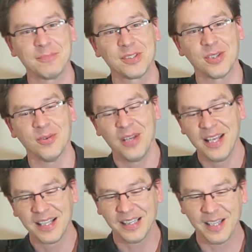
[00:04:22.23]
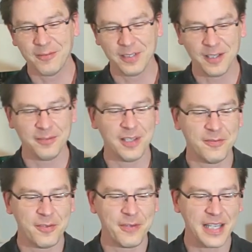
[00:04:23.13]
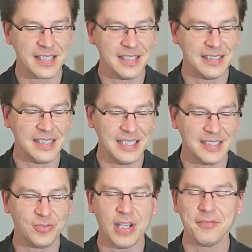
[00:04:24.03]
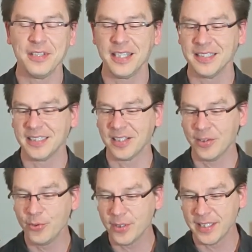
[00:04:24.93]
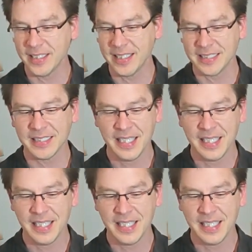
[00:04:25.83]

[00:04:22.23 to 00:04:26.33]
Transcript: So love the fact that dice drafting is included in this